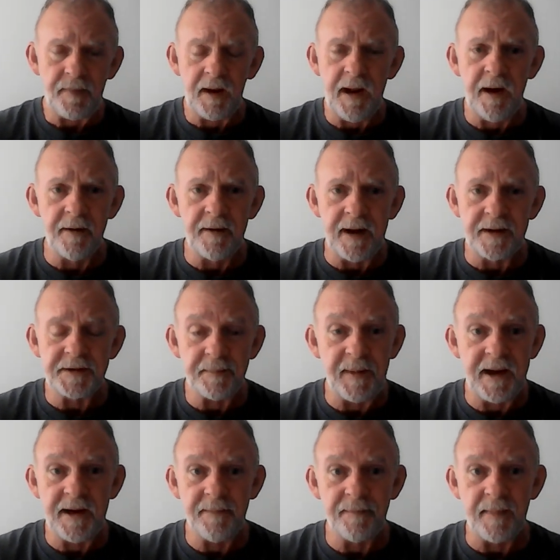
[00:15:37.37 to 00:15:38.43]
that
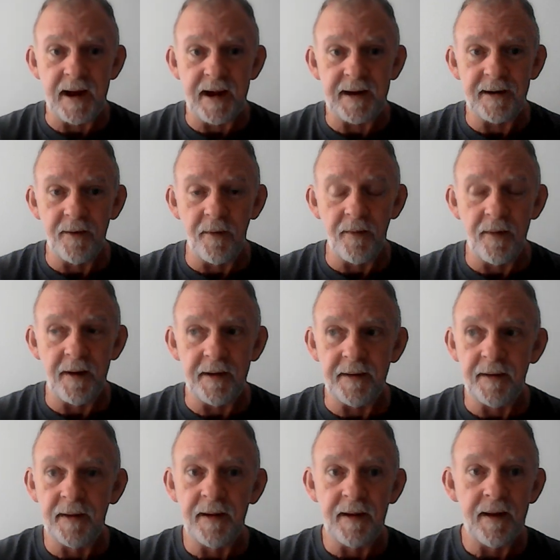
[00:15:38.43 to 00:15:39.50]
speed bag going,